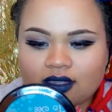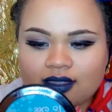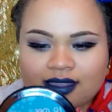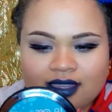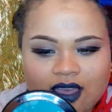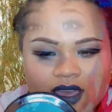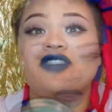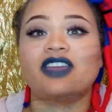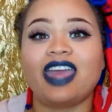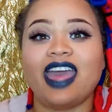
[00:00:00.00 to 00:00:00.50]

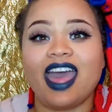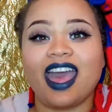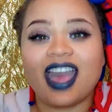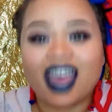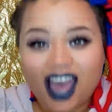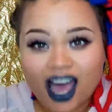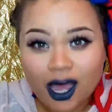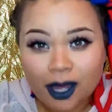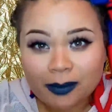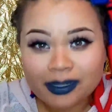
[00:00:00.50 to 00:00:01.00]
Don't forget,
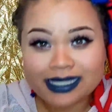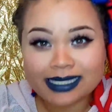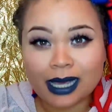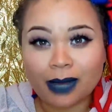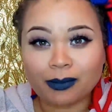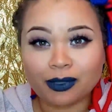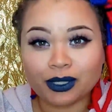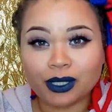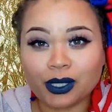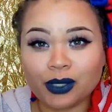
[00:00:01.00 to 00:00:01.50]
comment down
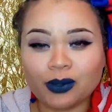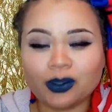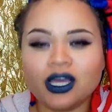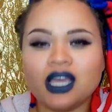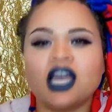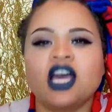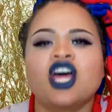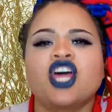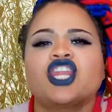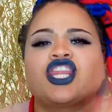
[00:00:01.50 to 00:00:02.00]
below.
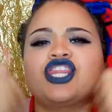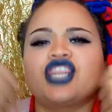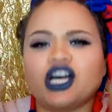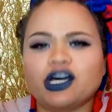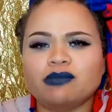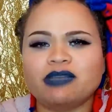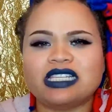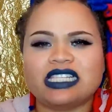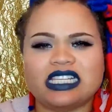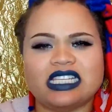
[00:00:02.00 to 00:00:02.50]

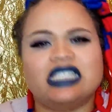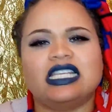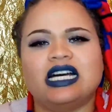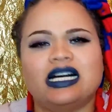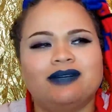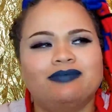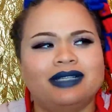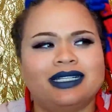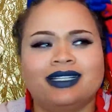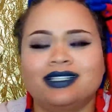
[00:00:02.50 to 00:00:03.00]
Thumbs this
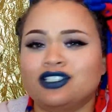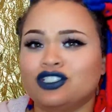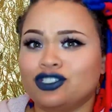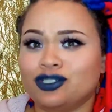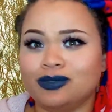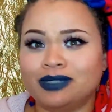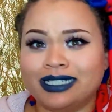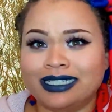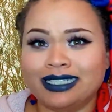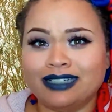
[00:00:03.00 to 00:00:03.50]
up. It doesn't
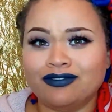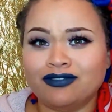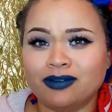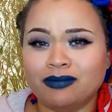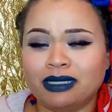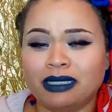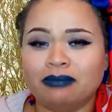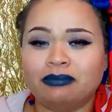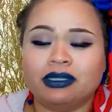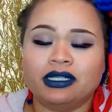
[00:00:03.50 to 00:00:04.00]
do anything for
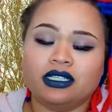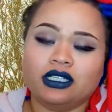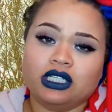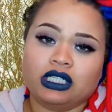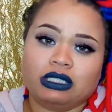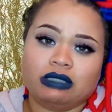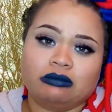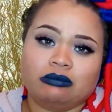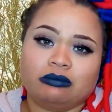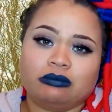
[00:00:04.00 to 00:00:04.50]
me, but you
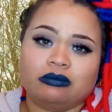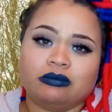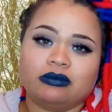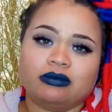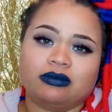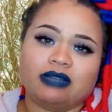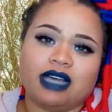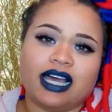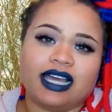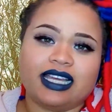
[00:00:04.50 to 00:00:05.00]
know,
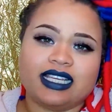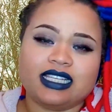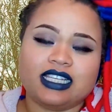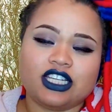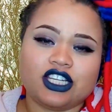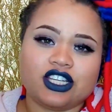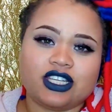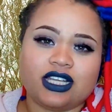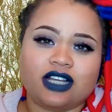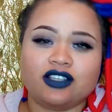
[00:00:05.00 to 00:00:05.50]
I guess it
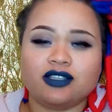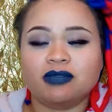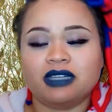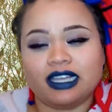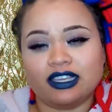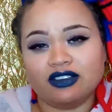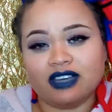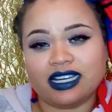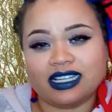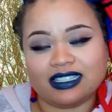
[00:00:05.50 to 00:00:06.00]
just tells me
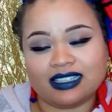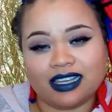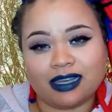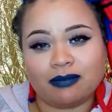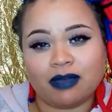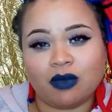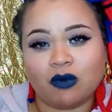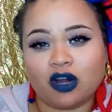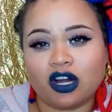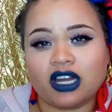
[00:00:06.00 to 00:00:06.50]
that you guys like
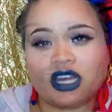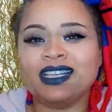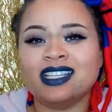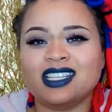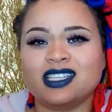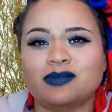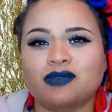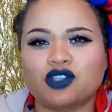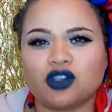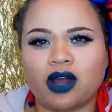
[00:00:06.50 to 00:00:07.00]
my work. And
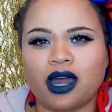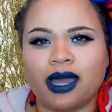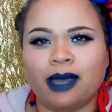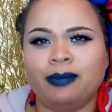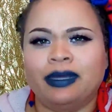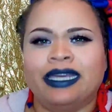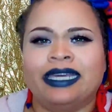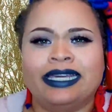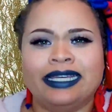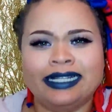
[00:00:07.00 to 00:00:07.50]
subscribe.
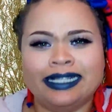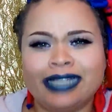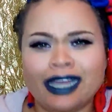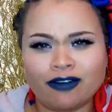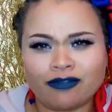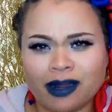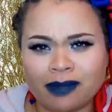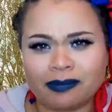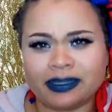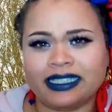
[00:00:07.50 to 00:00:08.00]
Hit that
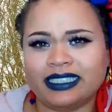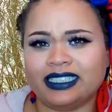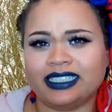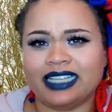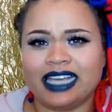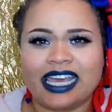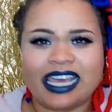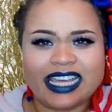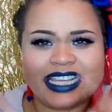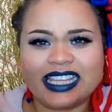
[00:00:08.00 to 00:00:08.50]
red button.
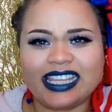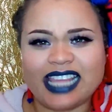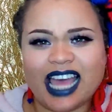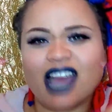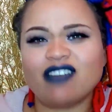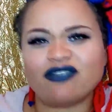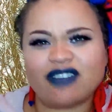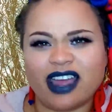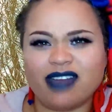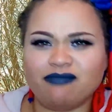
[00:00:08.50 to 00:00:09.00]
Hit
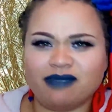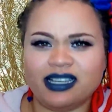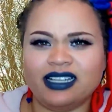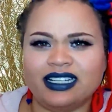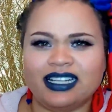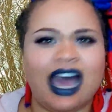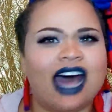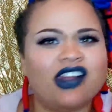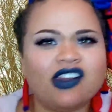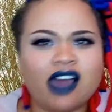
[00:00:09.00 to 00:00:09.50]
that red button.
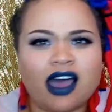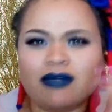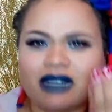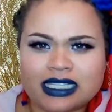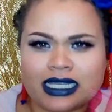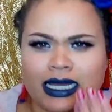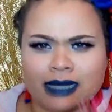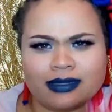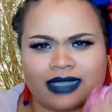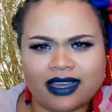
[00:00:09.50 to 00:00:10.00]
I don't know how many
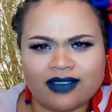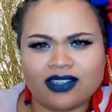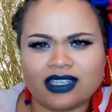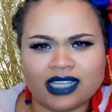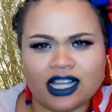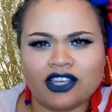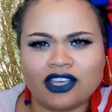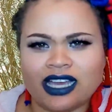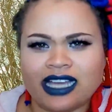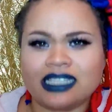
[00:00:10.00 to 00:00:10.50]
times I have to
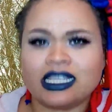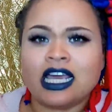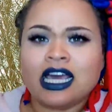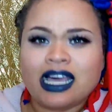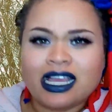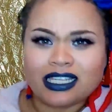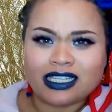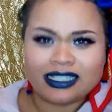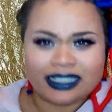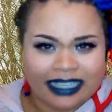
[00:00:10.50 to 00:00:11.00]
tell you guys
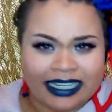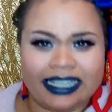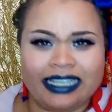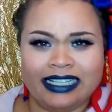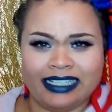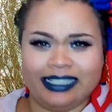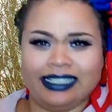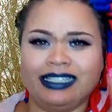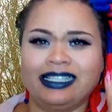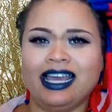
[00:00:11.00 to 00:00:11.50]
to
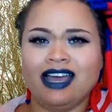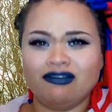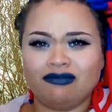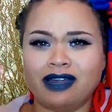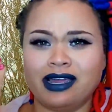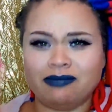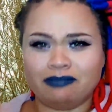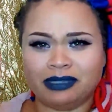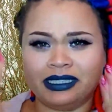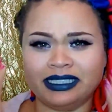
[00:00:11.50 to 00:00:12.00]
hit that
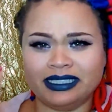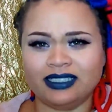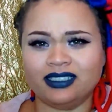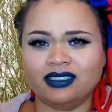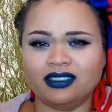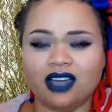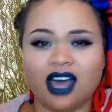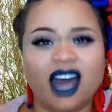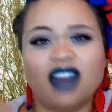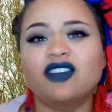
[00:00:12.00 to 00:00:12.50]
red button.
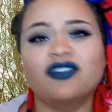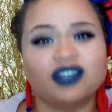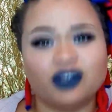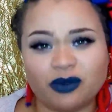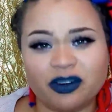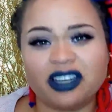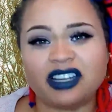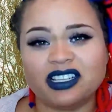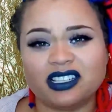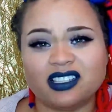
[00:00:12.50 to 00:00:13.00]
I don't even know
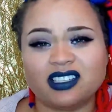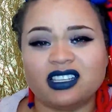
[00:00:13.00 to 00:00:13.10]
where it is.